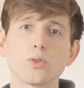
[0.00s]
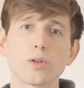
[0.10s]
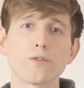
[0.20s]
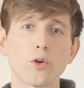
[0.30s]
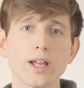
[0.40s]

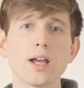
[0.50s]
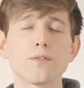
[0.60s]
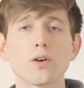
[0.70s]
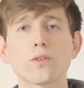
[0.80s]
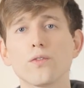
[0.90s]
with
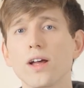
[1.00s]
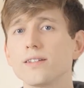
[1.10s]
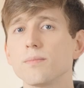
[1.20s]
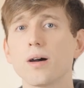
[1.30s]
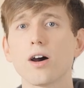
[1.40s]
48-volt
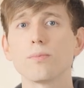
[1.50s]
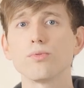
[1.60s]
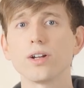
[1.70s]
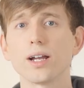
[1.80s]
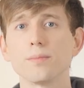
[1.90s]
phantom-powered
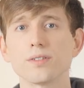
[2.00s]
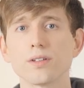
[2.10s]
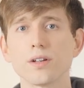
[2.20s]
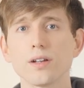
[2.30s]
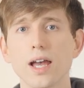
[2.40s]

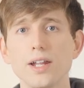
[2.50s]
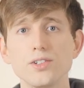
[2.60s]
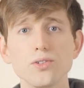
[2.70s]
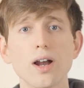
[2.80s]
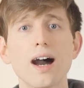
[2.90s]
preamps and
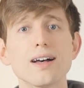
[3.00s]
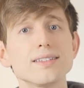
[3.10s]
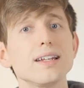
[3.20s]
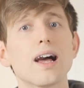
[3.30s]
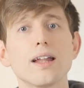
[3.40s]
2
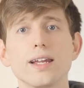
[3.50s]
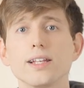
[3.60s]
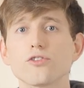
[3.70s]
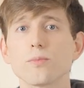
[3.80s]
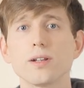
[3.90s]
high-Z line
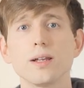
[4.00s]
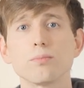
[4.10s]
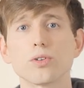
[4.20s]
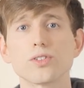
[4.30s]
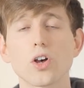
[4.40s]
instrument
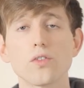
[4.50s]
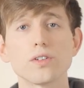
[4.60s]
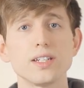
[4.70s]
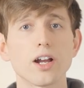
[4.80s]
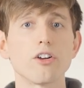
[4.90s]
inputs over
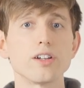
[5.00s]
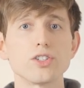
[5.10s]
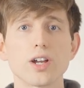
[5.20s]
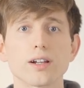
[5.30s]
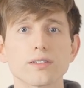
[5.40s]
TRS
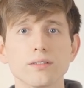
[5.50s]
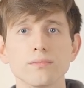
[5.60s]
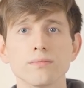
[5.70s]
jacks.